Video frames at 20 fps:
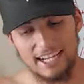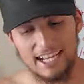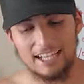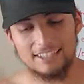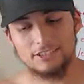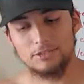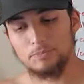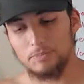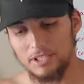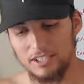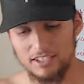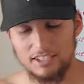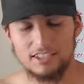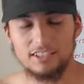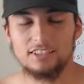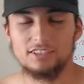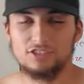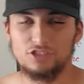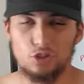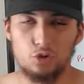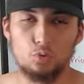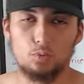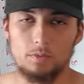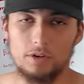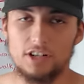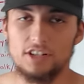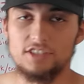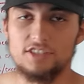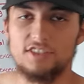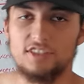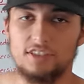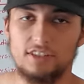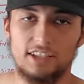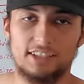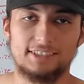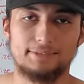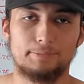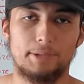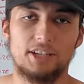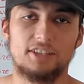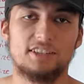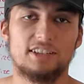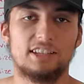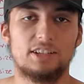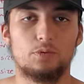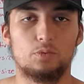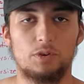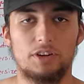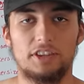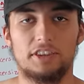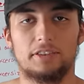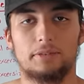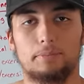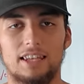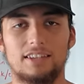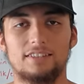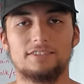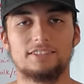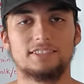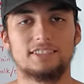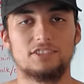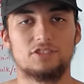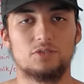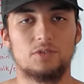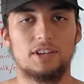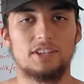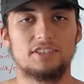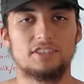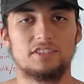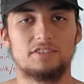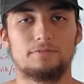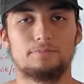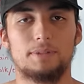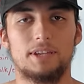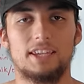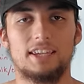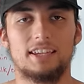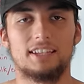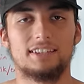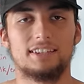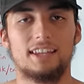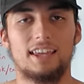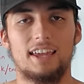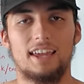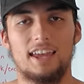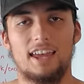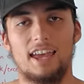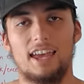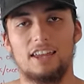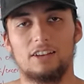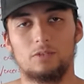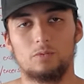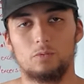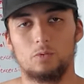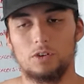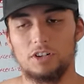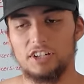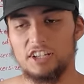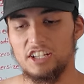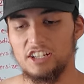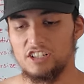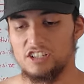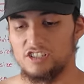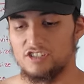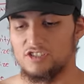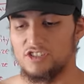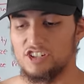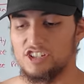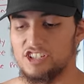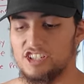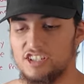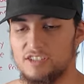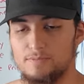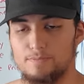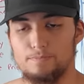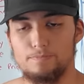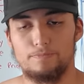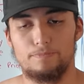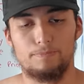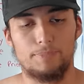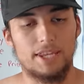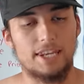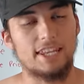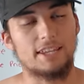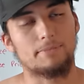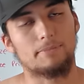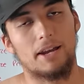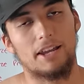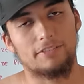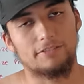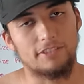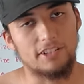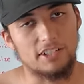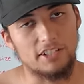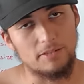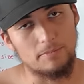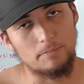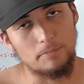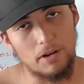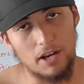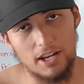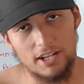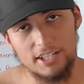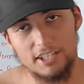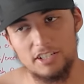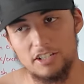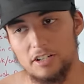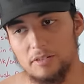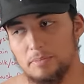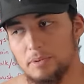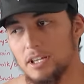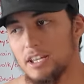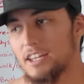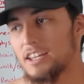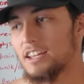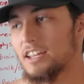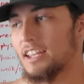it got to be too much, especially with my living situation of being in debt and working construction, beating my fucking body up.